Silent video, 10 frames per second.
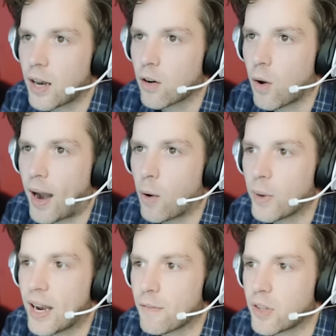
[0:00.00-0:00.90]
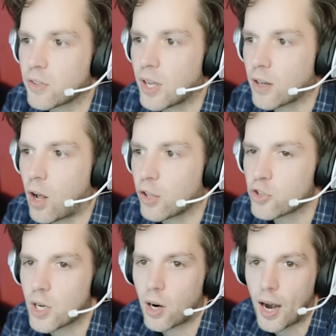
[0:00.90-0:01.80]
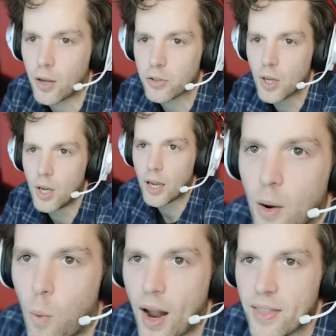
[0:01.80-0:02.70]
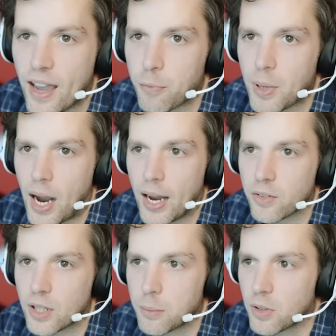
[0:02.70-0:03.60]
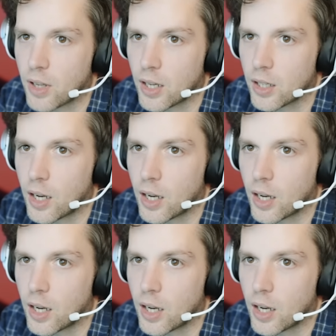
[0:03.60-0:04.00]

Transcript: I don't know how we have this technology in our house and why the F B I hasn't come to take it